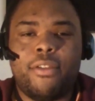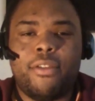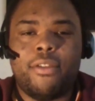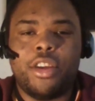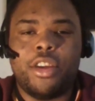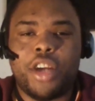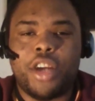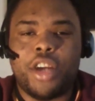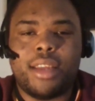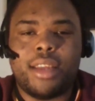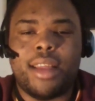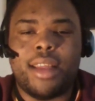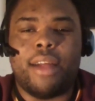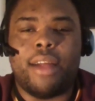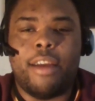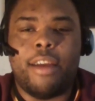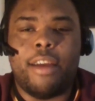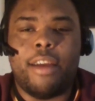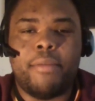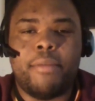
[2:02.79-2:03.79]
even for the Jets now,
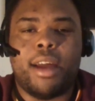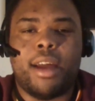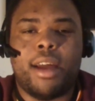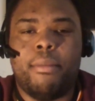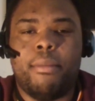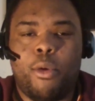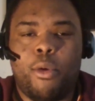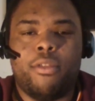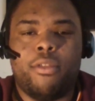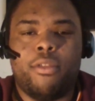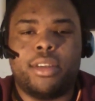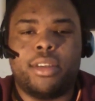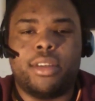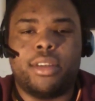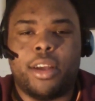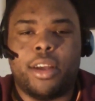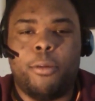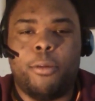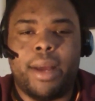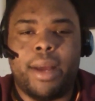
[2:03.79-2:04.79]
they've become more of a
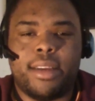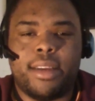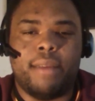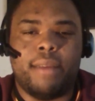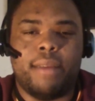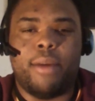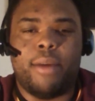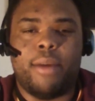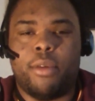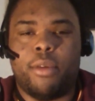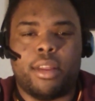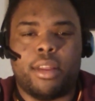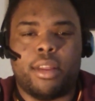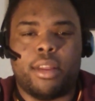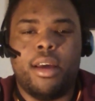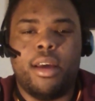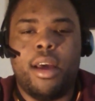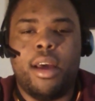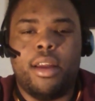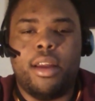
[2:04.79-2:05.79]
skill-based team. They weren't
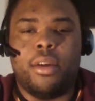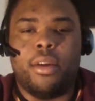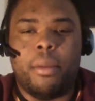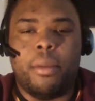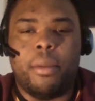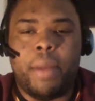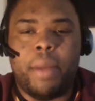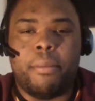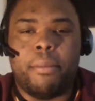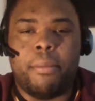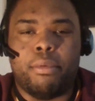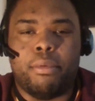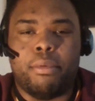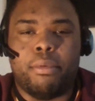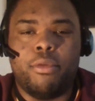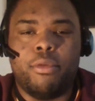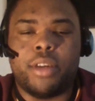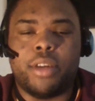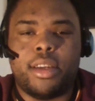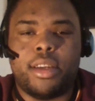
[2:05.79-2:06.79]
the big
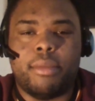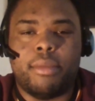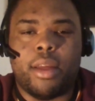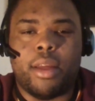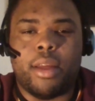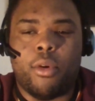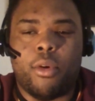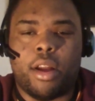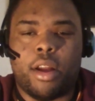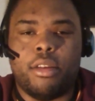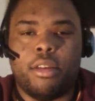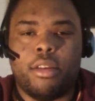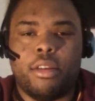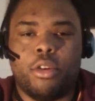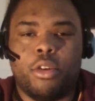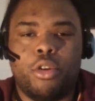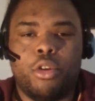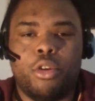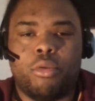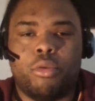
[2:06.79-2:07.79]
bruising team that they were
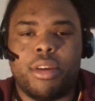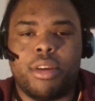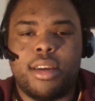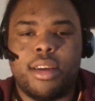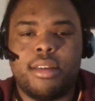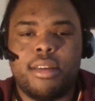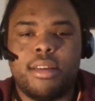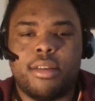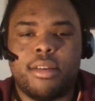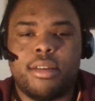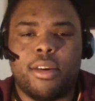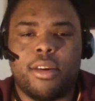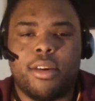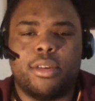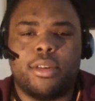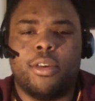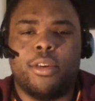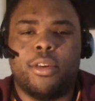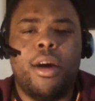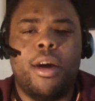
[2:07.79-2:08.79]
2-3 seasons ago.
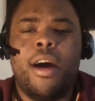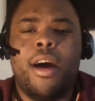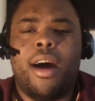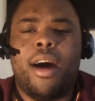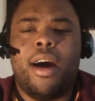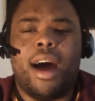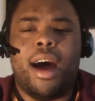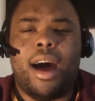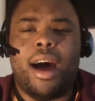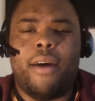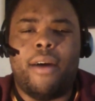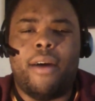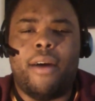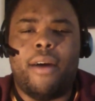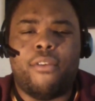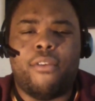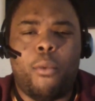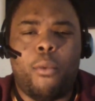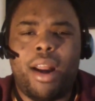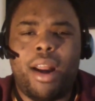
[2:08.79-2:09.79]
So
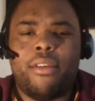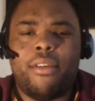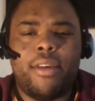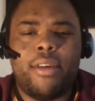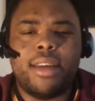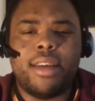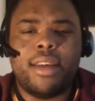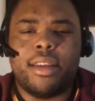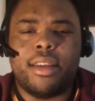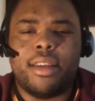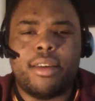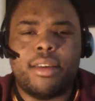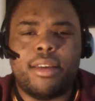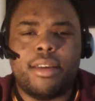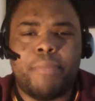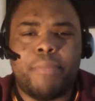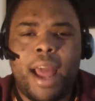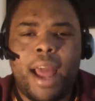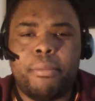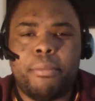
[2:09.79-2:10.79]
for whatever reason, there's
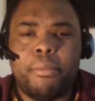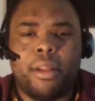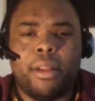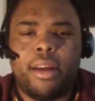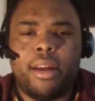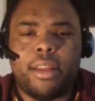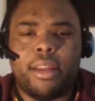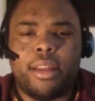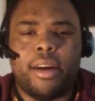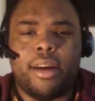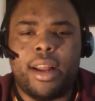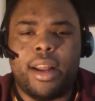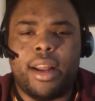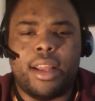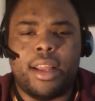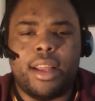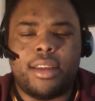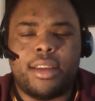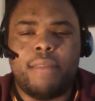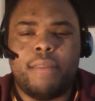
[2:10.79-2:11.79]
bad blood there, and
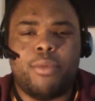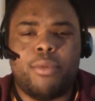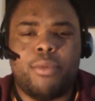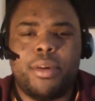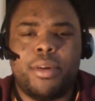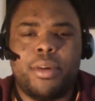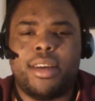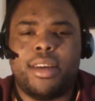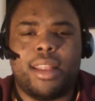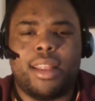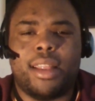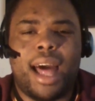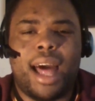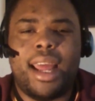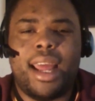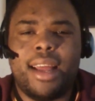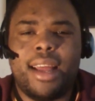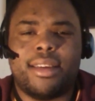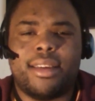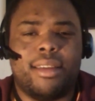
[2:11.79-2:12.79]
it seems where we see a lot
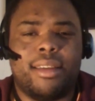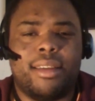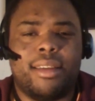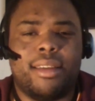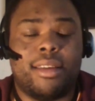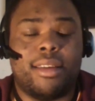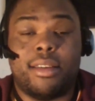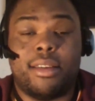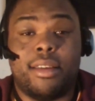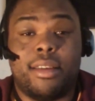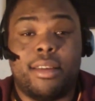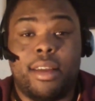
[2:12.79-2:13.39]
of hits and